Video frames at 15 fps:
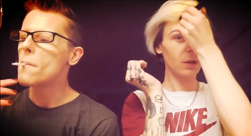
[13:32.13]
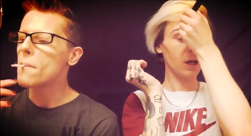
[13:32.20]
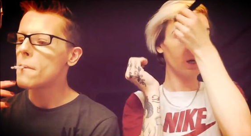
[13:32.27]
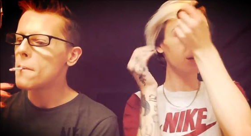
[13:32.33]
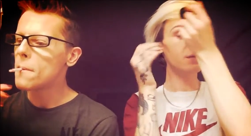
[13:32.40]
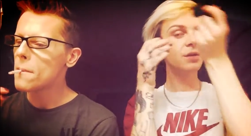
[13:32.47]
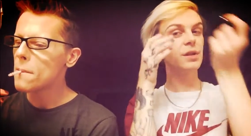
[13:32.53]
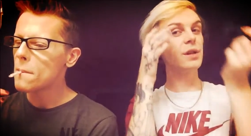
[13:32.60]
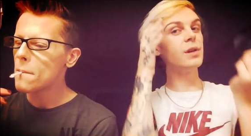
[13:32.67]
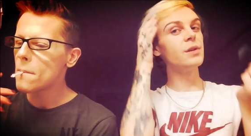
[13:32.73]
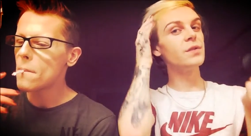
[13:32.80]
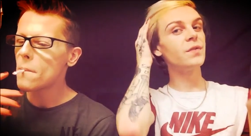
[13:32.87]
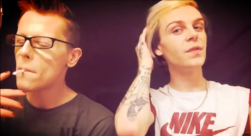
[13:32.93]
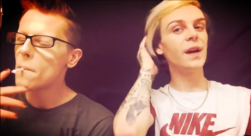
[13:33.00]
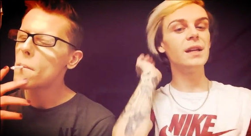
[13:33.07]
Speaker 1: I used to
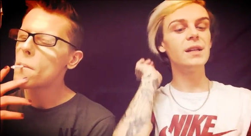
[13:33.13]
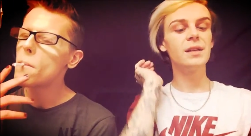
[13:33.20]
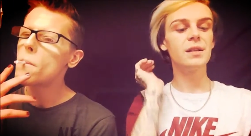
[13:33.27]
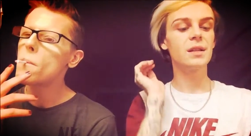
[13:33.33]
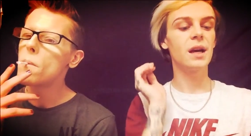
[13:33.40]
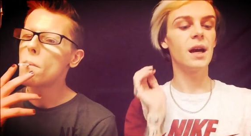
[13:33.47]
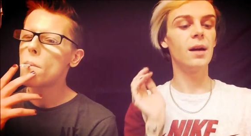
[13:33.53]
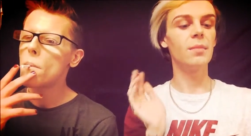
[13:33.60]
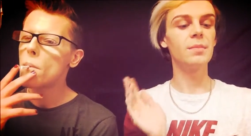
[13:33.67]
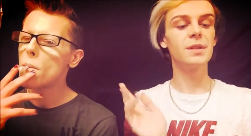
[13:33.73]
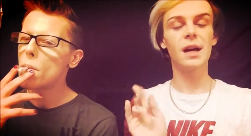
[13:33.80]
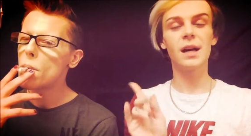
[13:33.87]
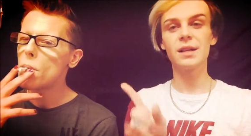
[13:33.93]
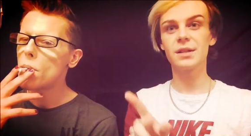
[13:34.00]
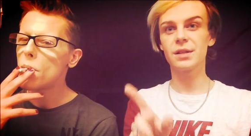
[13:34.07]
use face tabs.
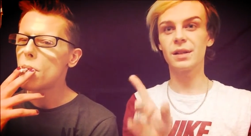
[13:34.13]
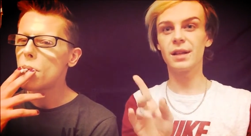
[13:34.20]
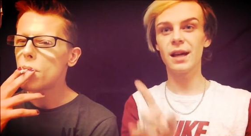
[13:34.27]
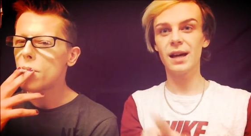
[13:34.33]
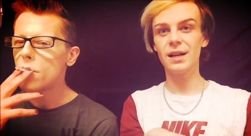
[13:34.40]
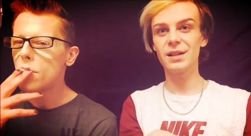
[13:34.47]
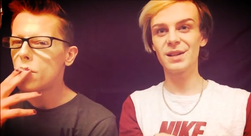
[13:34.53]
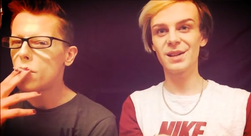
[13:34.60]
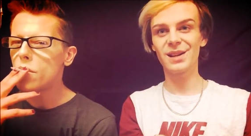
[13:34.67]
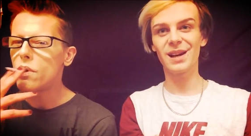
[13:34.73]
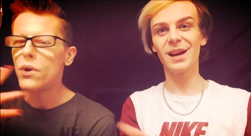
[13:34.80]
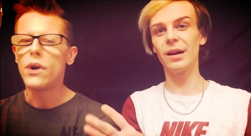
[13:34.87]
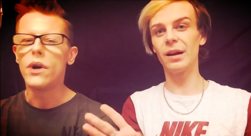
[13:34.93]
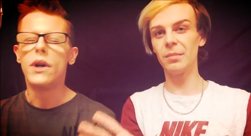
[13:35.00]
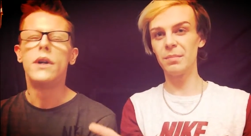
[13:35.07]
That's that is
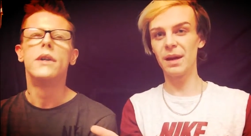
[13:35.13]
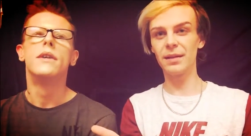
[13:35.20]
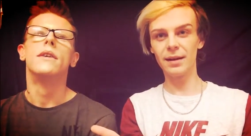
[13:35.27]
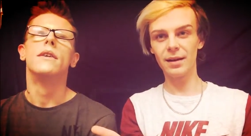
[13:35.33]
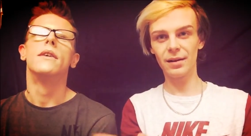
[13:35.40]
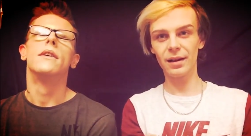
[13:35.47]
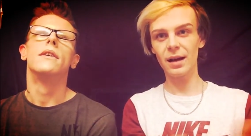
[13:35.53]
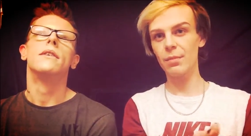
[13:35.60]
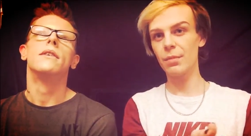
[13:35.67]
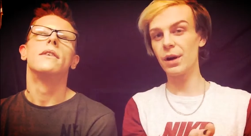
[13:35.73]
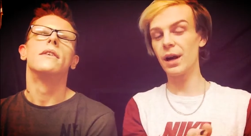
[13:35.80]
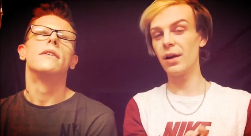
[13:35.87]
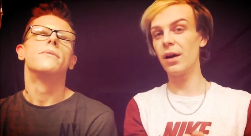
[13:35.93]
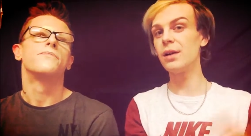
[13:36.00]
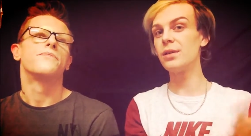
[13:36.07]
okay. I'll admit that on camera
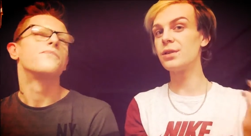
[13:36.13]
now. I